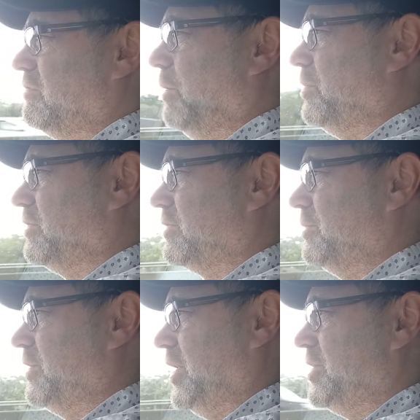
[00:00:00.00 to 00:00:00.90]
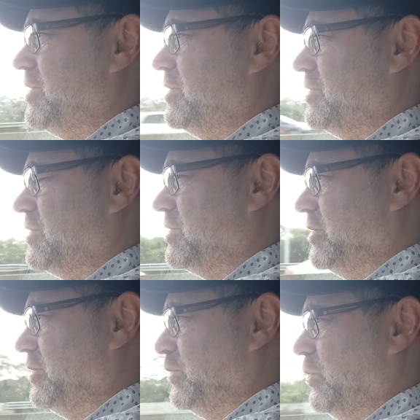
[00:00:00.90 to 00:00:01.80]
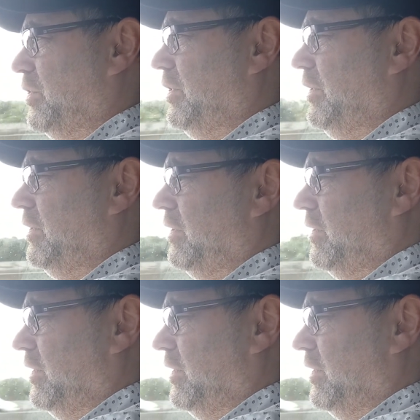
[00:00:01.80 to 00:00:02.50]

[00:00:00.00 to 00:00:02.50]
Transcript: rumble from your engine, it's just a little whir.